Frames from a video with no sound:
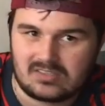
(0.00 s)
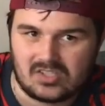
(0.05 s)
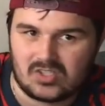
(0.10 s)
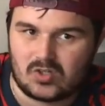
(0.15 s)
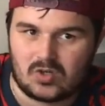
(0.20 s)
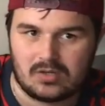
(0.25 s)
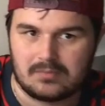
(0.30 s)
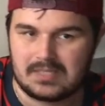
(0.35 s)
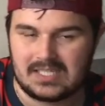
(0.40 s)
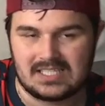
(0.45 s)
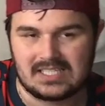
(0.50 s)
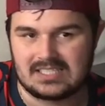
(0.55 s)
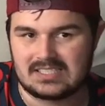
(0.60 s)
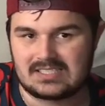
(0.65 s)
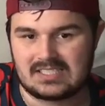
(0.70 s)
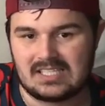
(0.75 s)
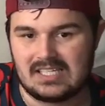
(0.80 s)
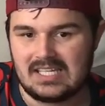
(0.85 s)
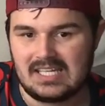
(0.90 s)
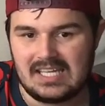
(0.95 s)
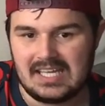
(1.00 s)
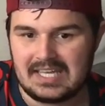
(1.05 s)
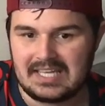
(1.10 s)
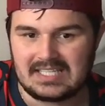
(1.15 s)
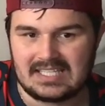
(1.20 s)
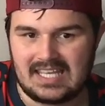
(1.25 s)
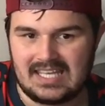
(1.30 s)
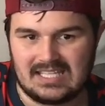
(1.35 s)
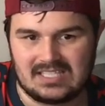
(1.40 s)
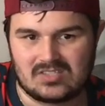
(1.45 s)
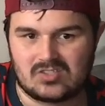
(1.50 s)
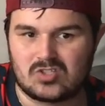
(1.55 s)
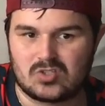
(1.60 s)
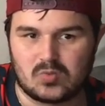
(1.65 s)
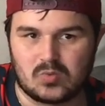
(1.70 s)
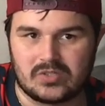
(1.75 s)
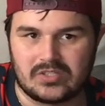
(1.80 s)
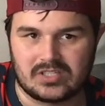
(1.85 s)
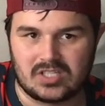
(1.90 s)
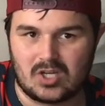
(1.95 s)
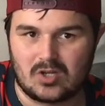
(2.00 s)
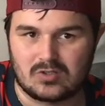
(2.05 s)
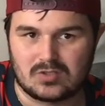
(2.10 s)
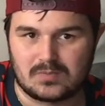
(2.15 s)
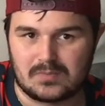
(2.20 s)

You know what I mean? It's just one of those.